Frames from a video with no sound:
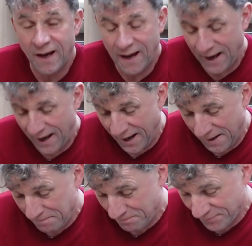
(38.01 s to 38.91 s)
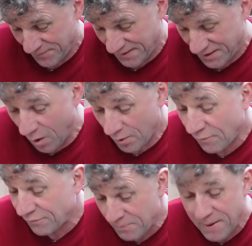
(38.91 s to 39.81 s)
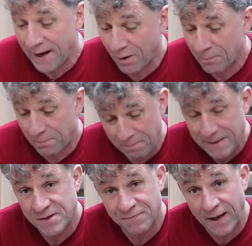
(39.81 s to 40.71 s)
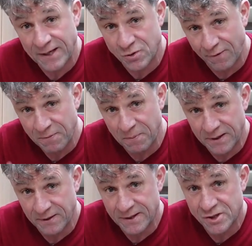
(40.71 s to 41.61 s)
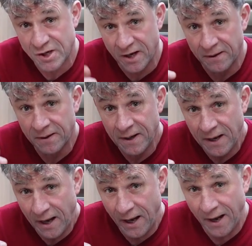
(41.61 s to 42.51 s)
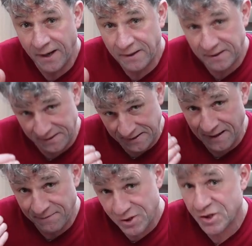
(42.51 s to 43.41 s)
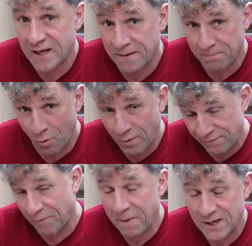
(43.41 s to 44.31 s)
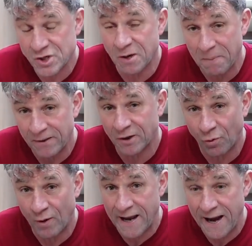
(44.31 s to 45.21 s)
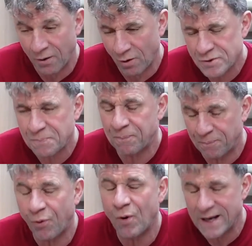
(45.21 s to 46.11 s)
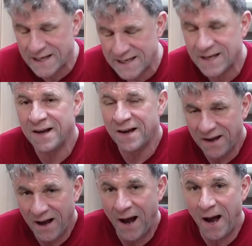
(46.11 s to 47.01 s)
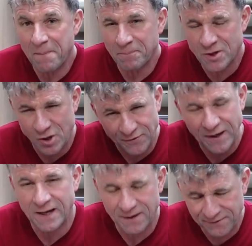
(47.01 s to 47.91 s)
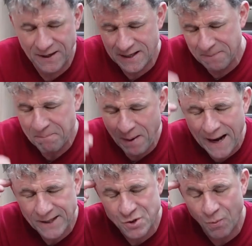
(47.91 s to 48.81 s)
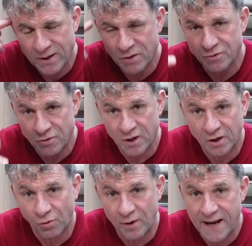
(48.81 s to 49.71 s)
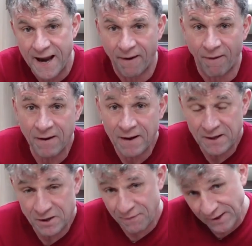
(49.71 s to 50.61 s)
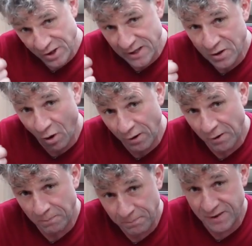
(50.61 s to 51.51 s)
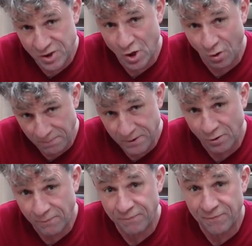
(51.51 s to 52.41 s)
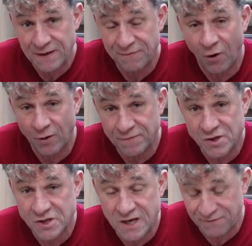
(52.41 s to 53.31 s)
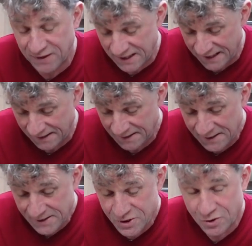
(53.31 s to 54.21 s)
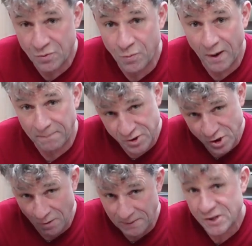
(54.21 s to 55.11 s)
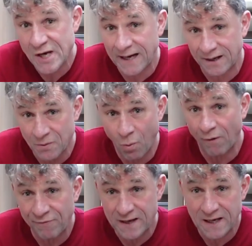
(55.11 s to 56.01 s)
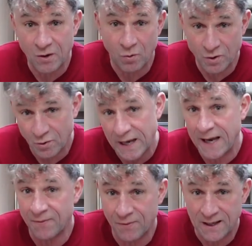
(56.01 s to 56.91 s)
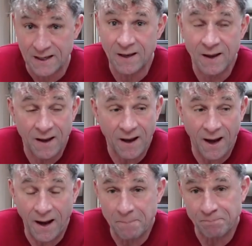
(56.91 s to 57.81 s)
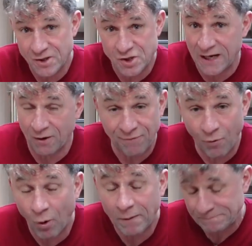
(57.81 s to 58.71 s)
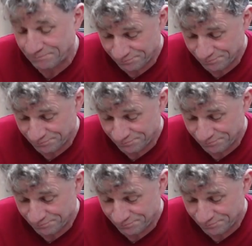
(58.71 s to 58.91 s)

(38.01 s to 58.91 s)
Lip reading: Going on from there, massive thanks to everybody that gave us the more information about the crit air. I was pretty, because I think thinking back to when you do your crit air, you've actually got to show them your V5 certificate to show them exactly what vehicle you're getting the sticker for.